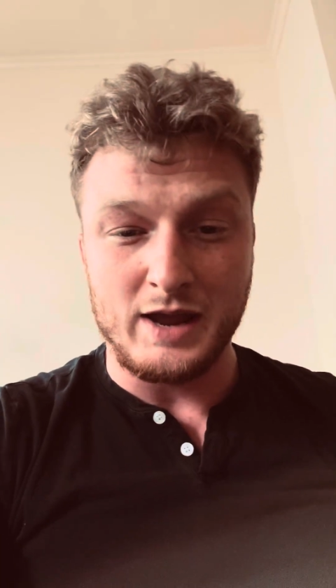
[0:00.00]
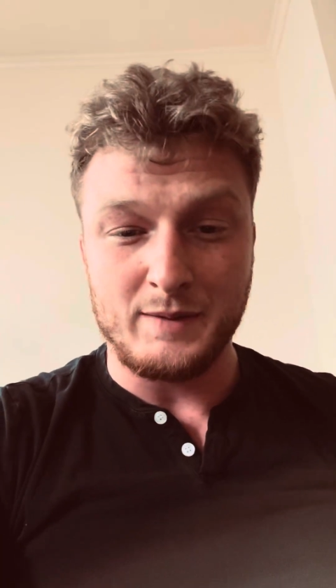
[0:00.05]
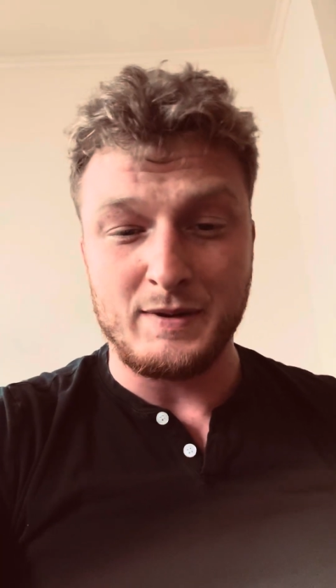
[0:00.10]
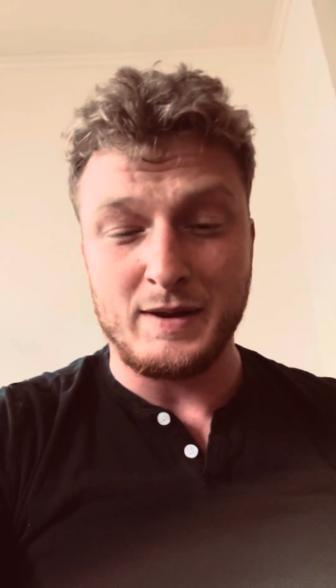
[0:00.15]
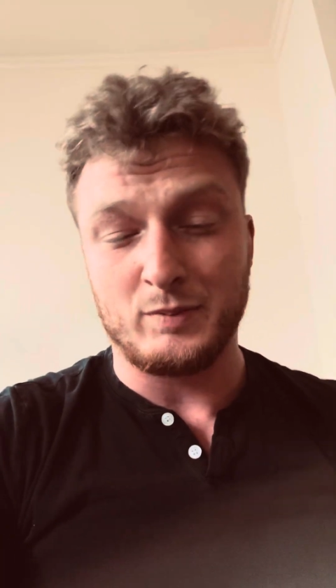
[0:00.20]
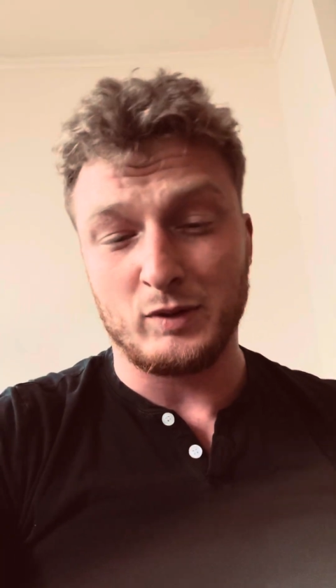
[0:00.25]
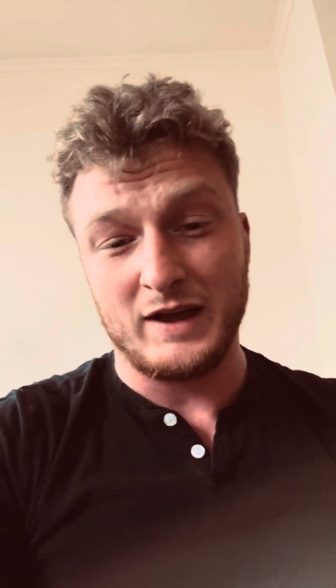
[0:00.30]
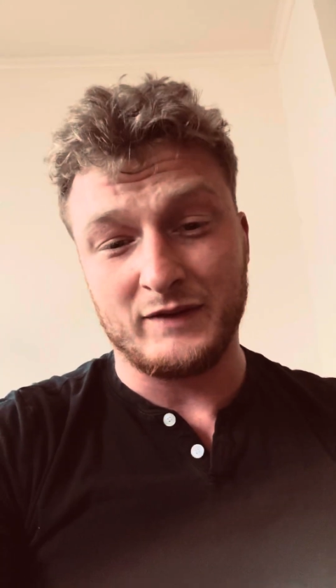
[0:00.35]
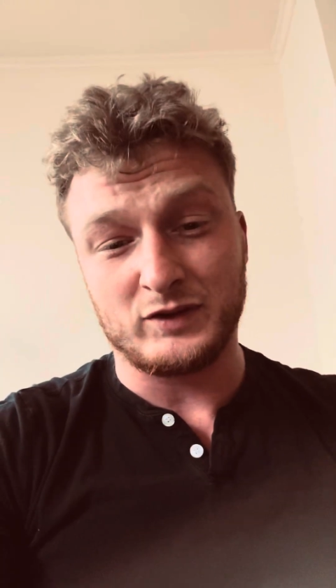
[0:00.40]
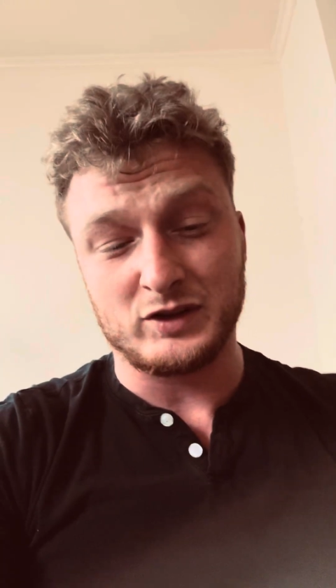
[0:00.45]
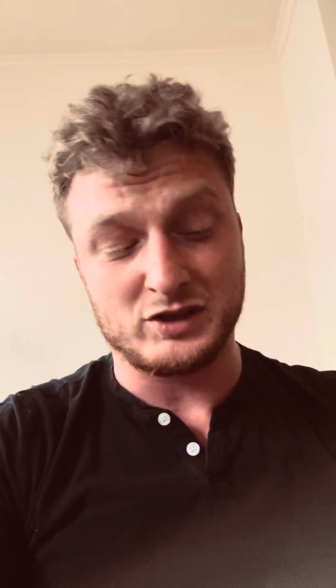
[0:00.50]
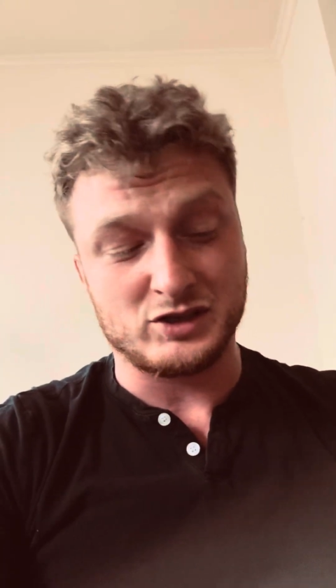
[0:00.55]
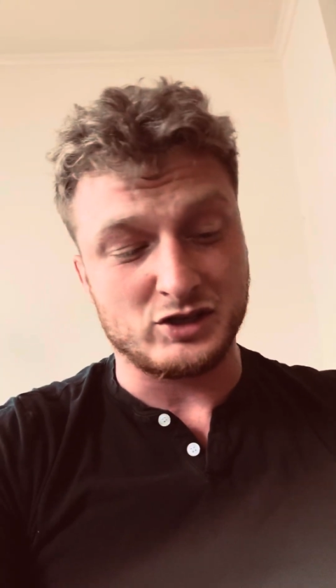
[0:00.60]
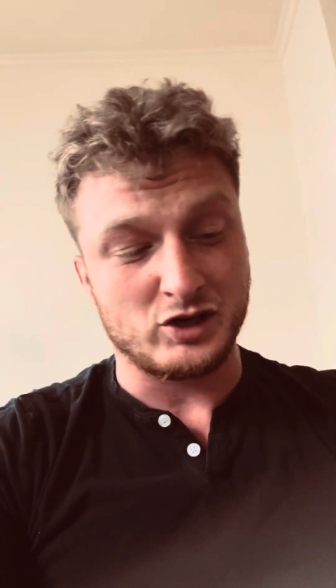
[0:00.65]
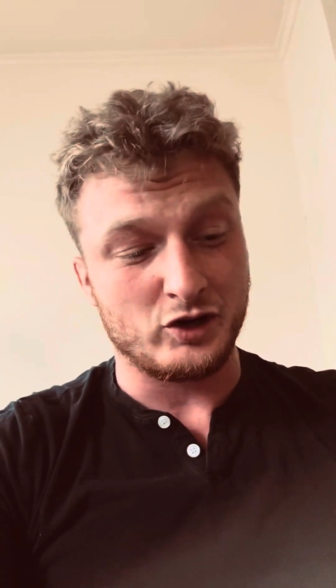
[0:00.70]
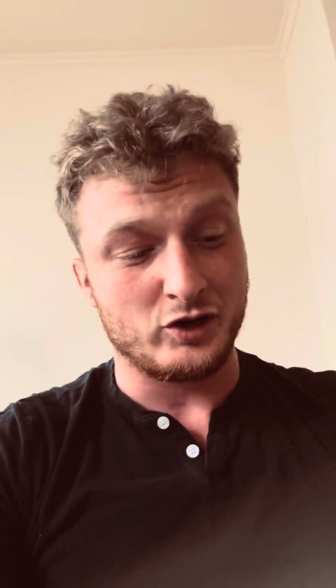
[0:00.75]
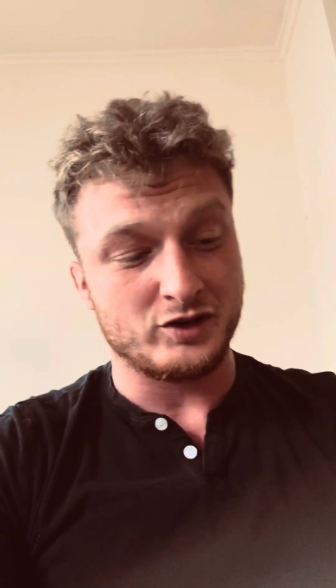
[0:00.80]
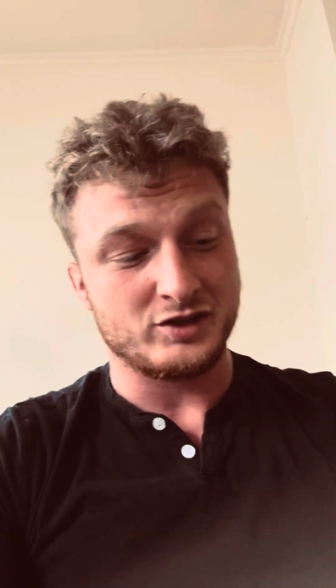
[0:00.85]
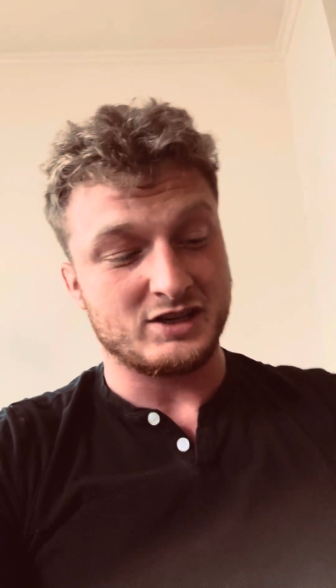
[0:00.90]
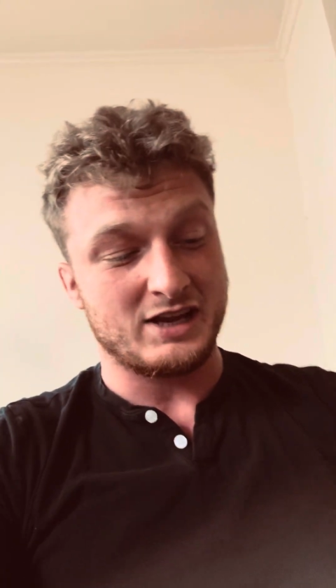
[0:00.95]
People have
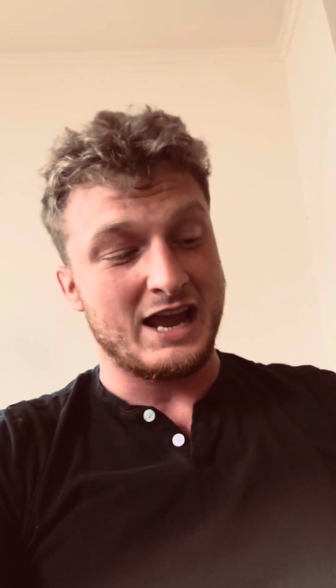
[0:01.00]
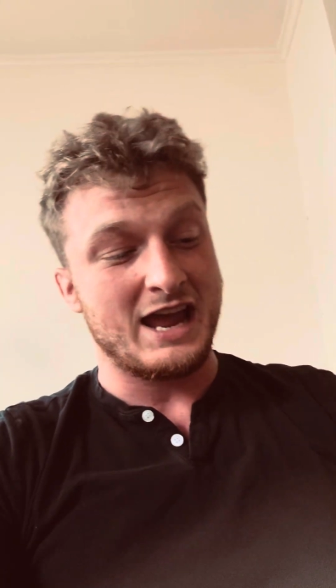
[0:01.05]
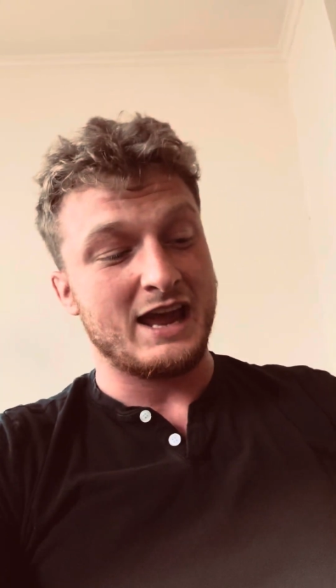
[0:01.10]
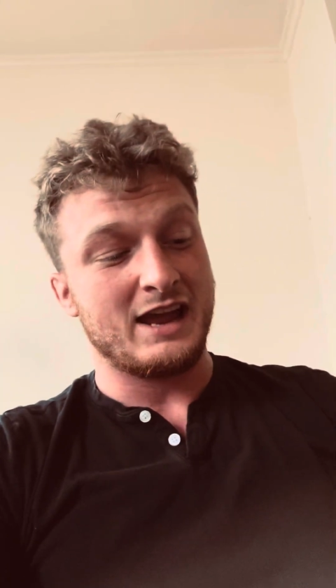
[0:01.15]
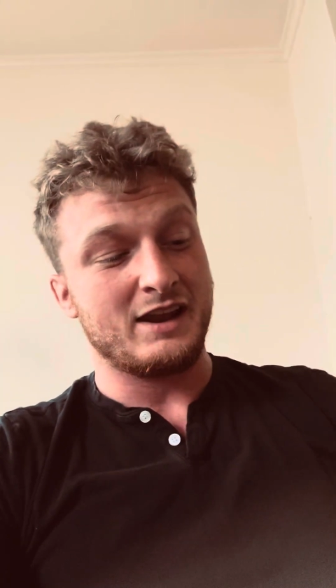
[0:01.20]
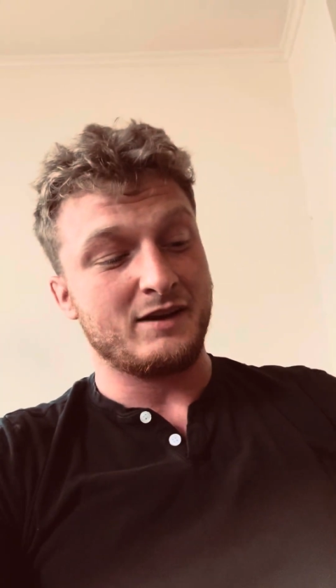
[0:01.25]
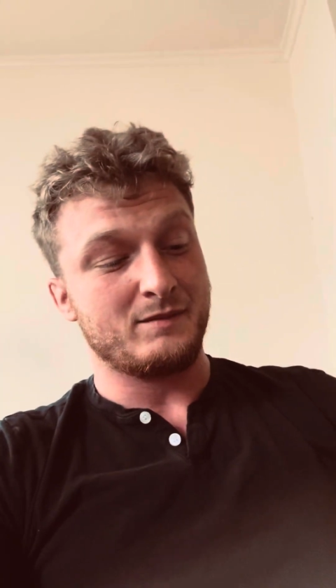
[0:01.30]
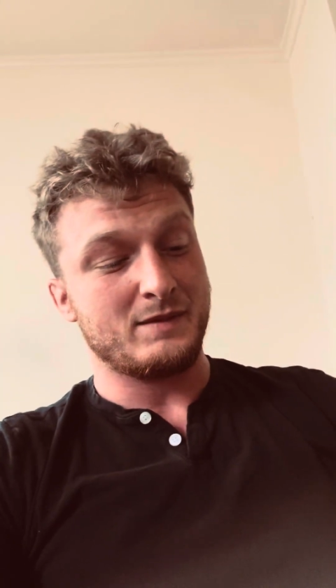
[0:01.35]
concerns, and